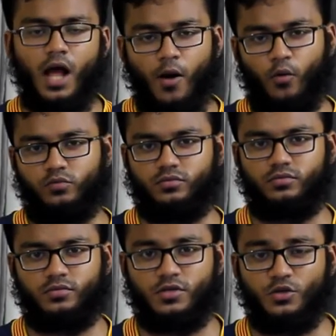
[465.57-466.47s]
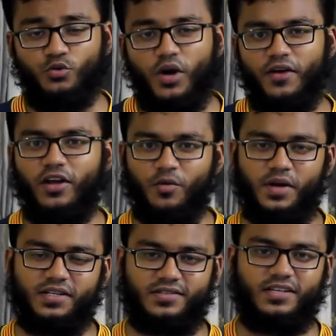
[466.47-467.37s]
Now, do I
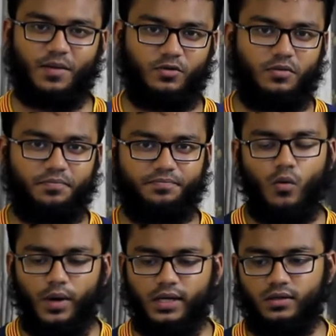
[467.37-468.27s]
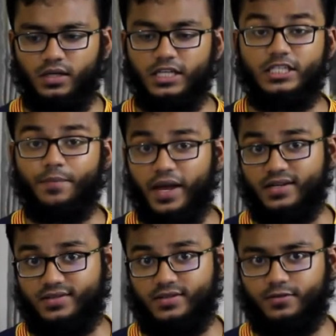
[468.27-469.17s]
recommend this laptop? Well, it
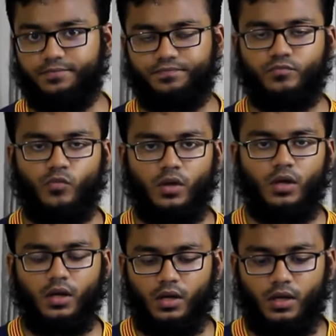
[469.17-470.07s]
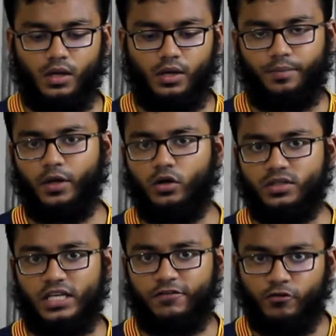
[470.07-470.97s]
depends.
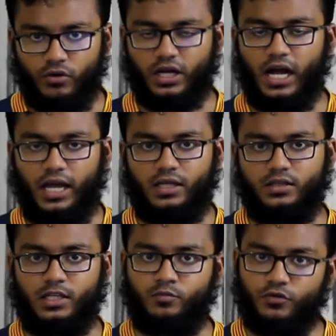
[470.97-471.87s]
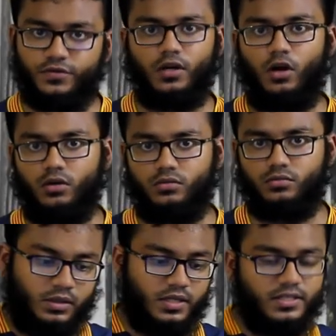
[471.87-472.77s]
Because if you're a guy that moves a lot,
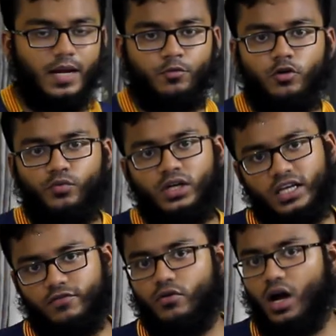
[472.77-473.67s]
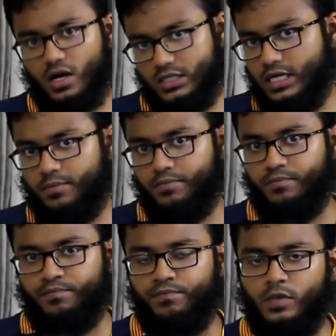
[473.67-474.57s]
this laptop will give you a hard time.
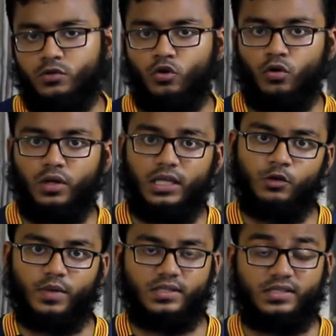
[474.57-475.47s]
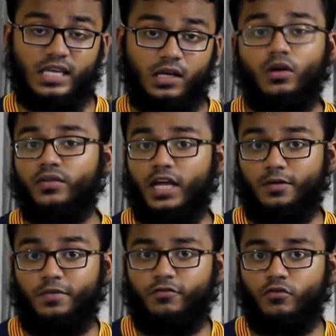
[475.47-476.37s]
So you must think on
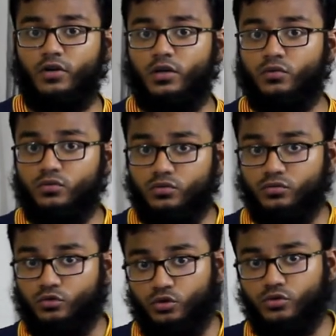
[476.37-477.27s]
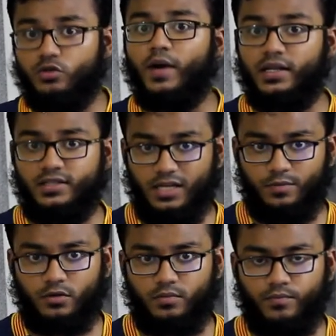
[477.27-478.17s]
that before you choose to buy this
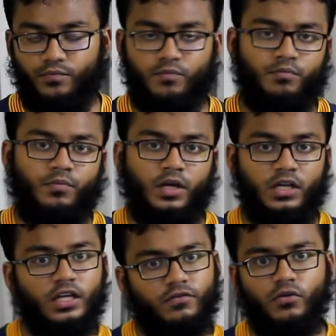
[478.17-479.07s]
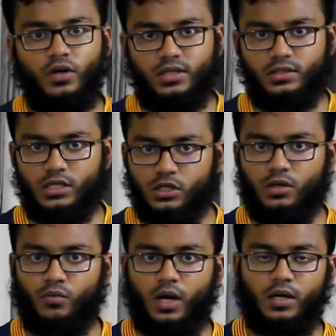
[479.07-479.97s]
laptop. But if you are a
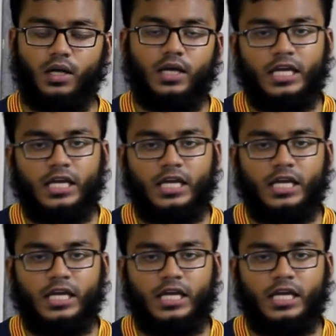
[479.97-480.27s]
stationary one,